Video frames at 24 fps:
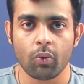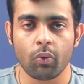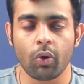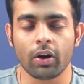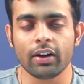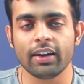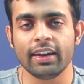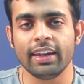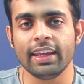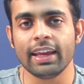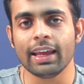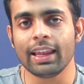
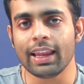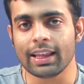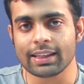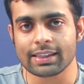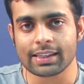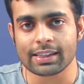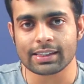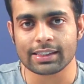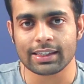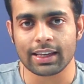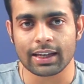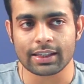What
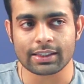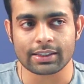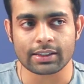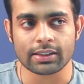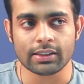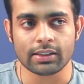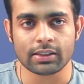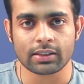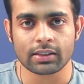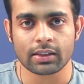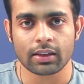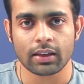DLSS does
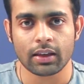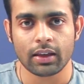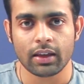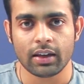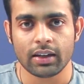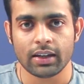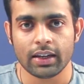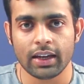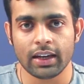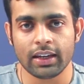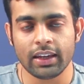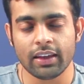is,
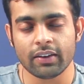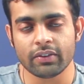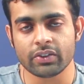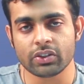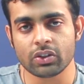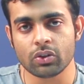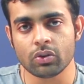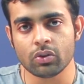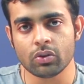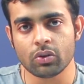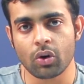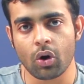it
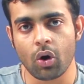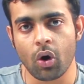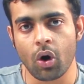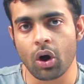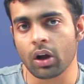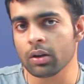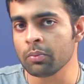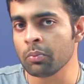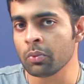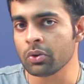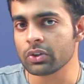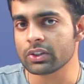gives you
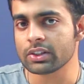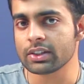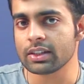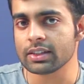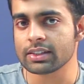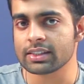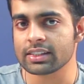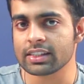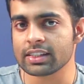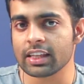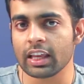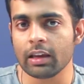almost
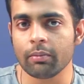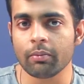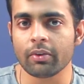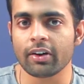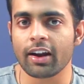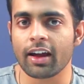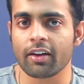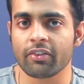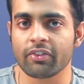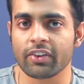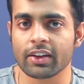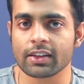the same
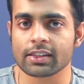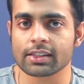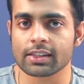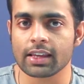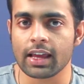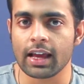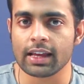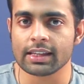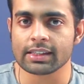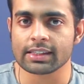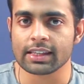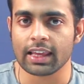graphics
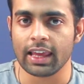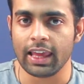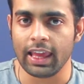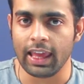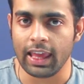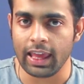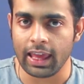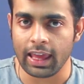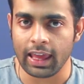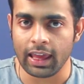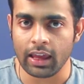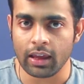as
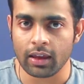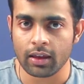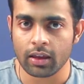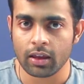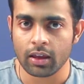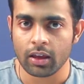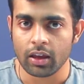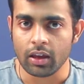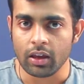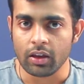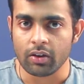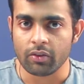AA
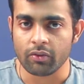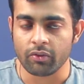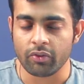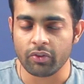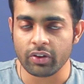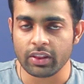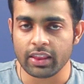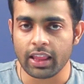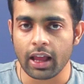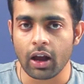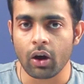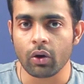
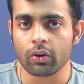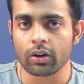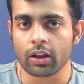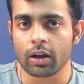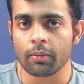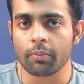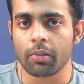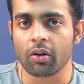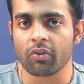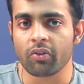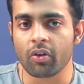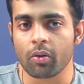without
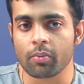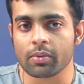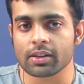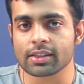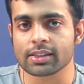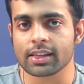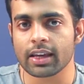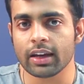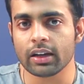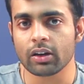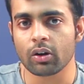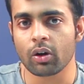a
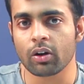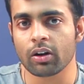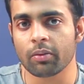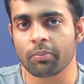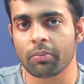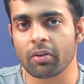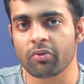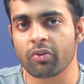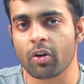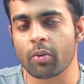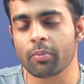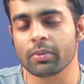performance hit, or a
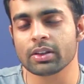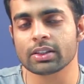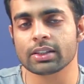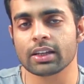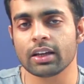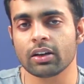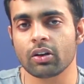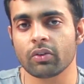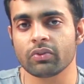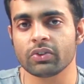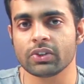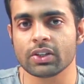performance
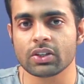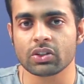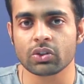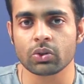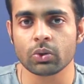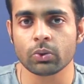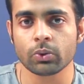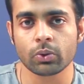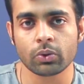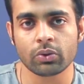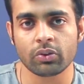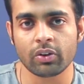hit of just
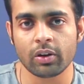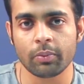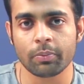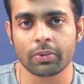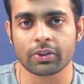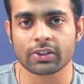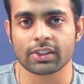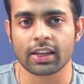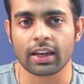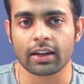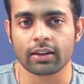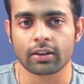2 to
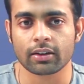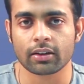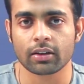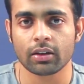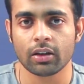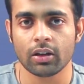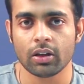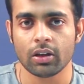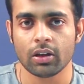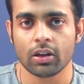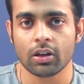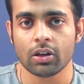3%.
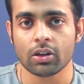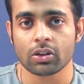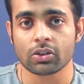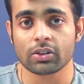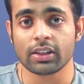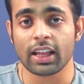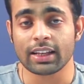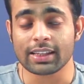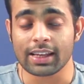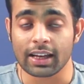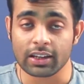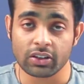So
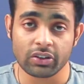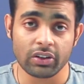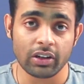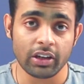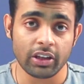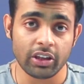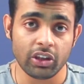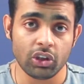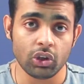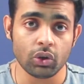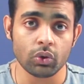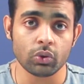that's
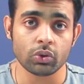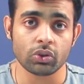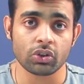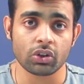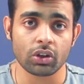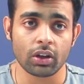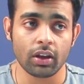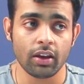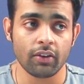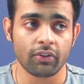actually huge.